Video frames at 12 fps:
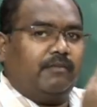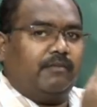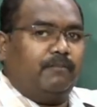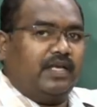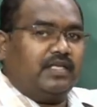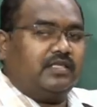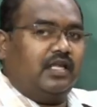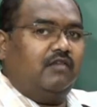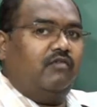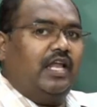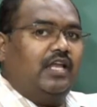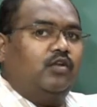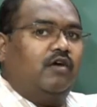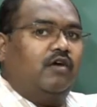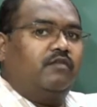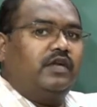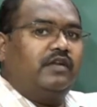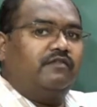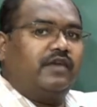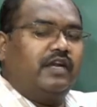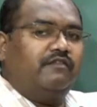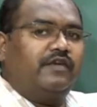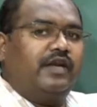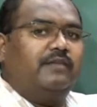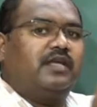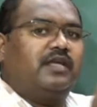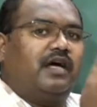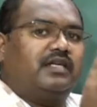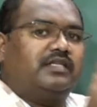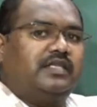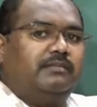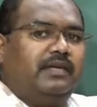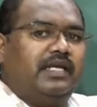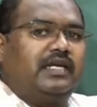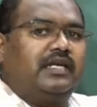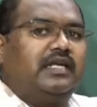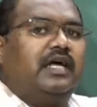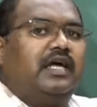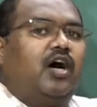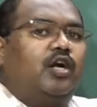the pixel value of different frames are similar